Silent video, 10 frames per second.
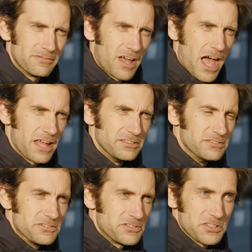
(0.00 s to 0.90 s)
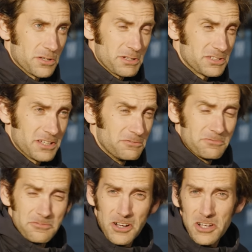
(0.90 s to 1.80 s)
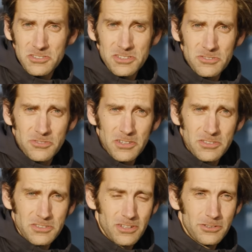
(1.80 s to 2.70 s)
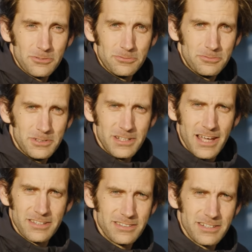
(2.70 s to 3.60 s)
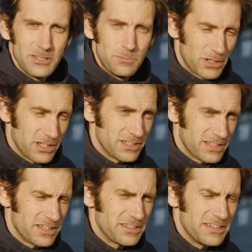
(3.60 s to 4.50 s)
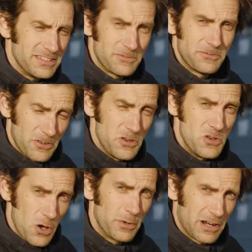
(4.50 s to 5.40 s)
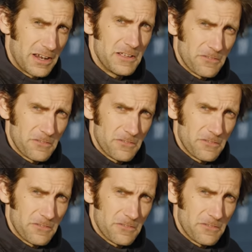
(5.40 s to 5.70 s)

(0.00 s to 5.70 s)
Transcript: And to some extent, fast is fun. So yes, it is, because it is phenomenally